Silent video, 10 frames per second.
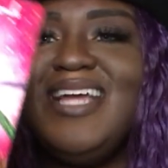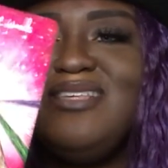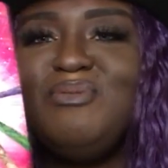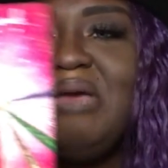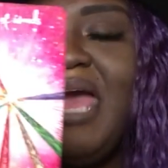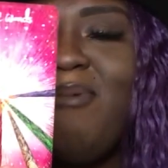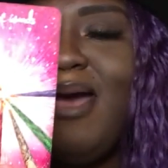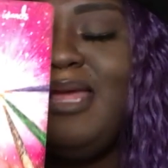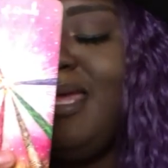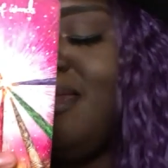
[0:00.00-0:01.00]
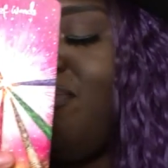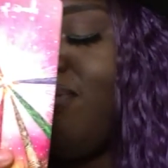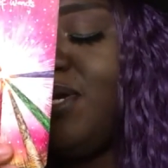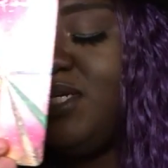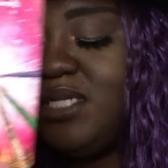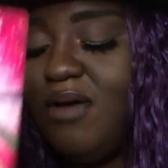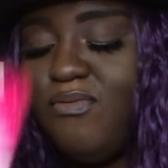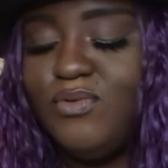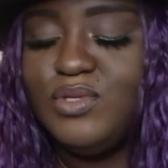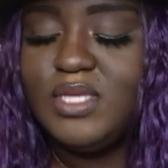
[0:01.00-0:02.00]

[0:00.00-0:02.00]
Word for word: That's what came out in the pre-shuffle.